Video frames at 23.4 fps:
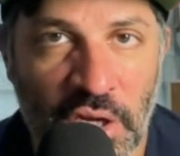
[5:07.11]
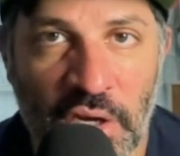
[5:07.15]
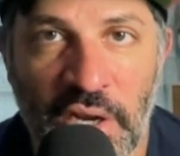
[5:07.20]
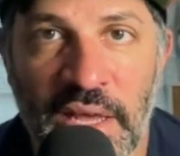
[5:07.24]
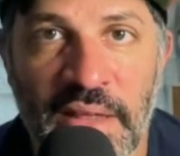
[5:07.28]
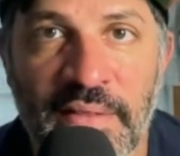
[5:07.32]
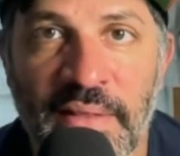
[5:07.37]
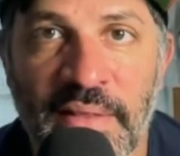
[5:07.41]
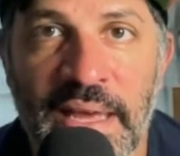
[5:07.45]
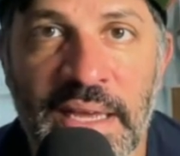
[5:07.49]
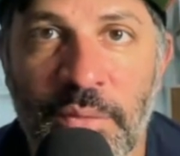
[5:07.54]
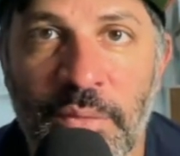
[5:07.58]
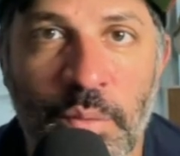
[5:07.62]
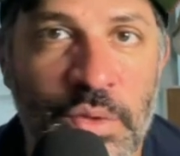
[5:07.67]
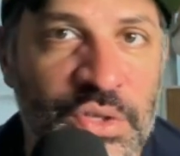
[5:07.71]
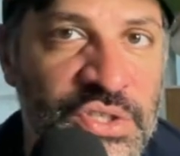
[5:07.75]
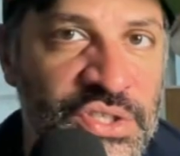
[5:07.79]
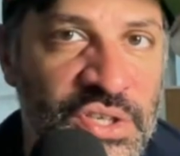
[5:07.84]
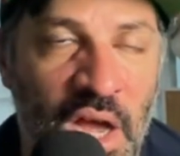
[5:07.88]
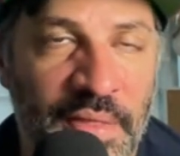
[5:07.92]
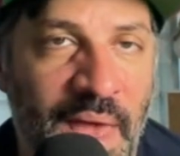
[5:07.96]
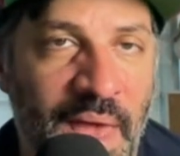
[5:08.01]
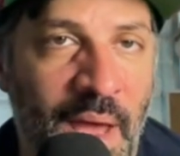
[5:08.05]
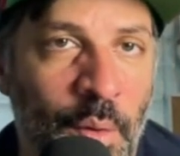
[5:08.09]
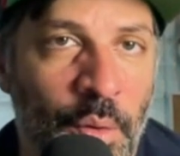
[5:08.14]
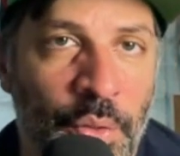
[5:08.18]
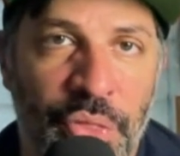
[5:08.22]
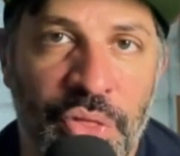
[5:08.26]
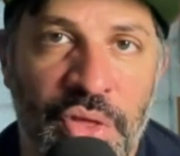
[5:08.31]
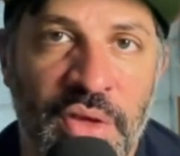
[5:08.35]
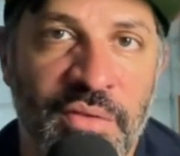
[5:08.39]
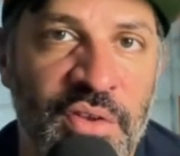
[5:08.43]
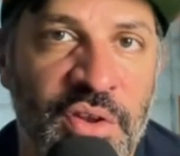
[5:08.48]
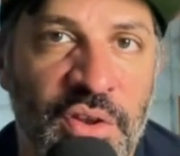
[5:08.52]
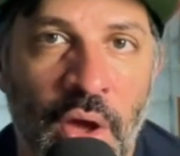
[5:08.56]
And like we saw that with
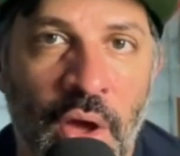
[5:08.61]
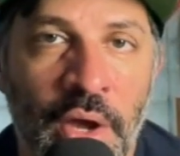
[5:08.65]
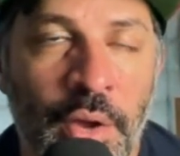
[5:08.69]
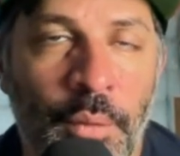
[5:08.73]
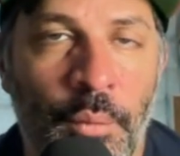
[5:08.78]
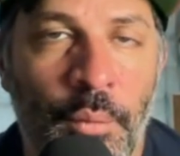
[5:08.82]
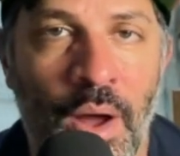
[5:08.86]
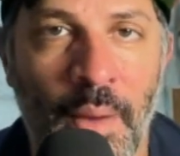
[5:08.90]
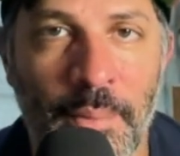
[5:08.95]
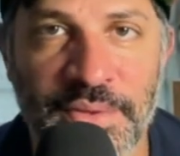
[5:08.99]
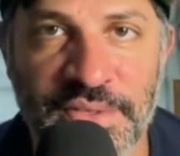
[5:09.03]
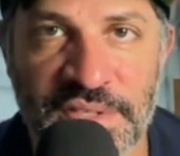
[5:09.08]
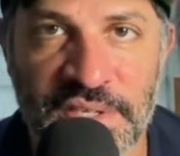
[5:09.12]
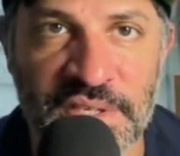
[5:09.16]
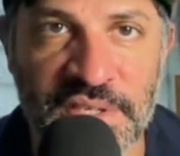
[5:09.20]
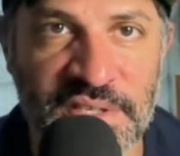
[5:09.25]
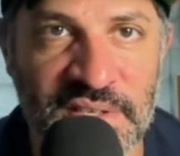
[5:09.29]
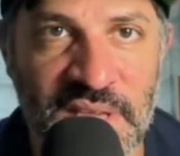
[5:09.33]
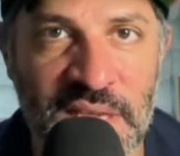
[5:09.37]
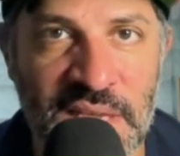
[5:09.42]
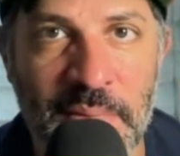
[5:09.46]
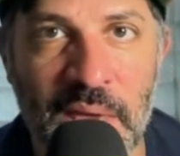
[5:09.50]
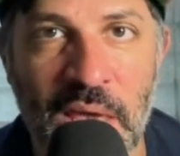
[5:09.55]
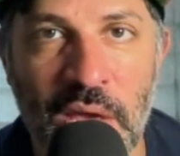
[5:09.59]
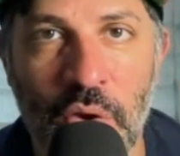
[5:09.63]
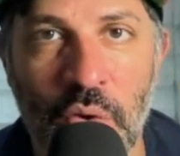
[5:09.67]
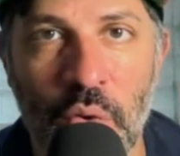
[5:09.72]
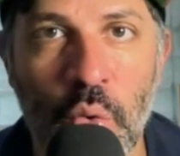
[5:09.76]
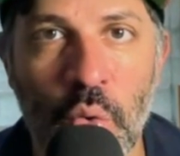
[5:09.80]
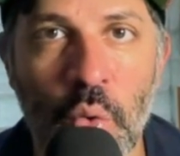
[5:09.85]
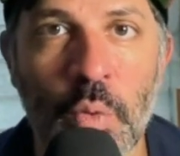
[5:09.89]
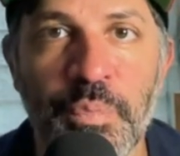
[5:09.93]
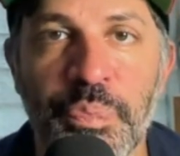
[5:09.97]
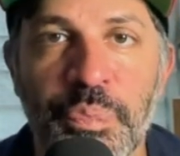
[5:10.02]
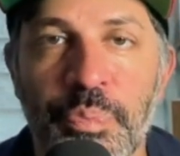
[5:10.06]
even Duncan Robinson, his teammate,
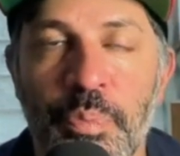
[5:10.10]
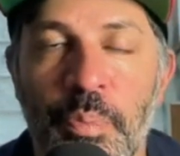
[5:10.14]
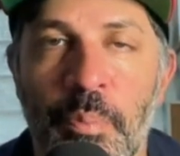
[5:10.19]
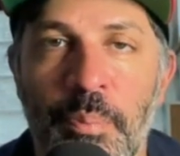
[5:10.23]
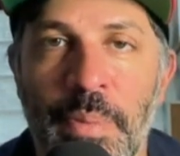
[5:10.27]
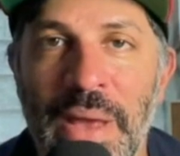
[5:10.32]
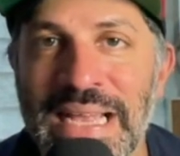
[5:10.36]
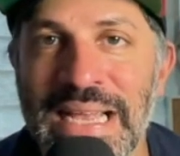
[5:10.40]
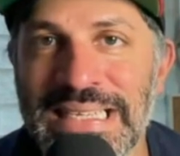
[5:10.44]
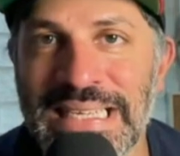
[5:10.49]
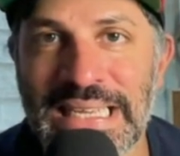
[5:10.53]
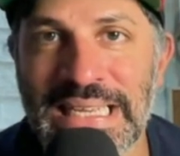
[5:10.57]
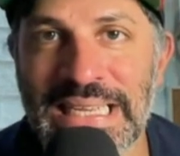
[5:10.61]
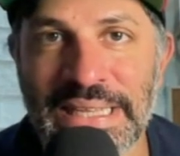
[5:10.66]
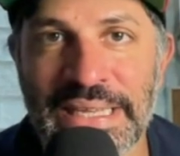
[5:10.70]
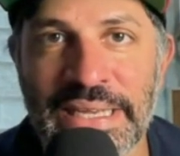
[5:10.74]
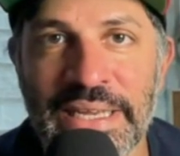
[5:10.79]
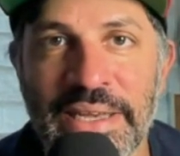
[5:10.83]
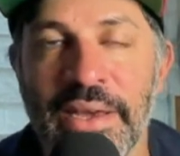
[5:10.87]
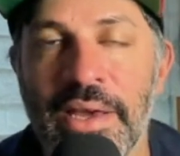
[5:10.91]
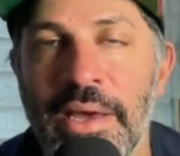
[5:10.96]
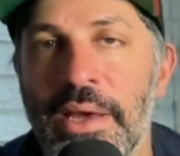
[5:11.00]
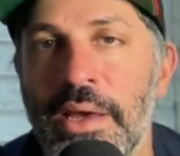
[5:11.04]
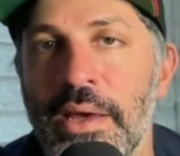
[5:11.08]
who basically